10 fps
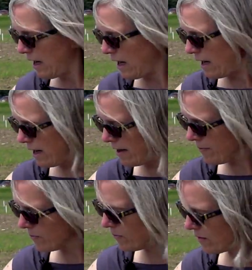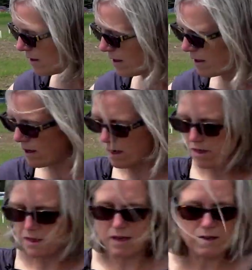I
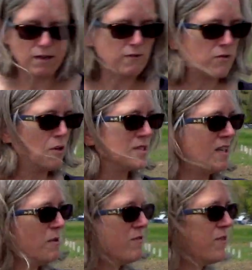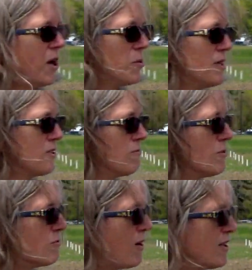think those that have been following the
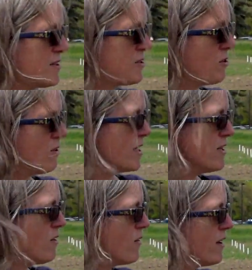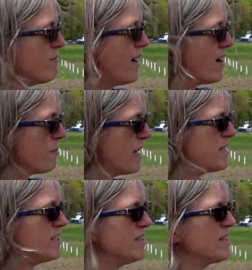root rot story know that
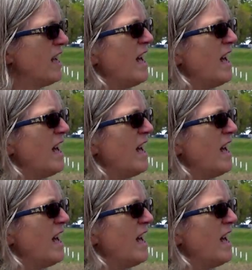Aphanomyces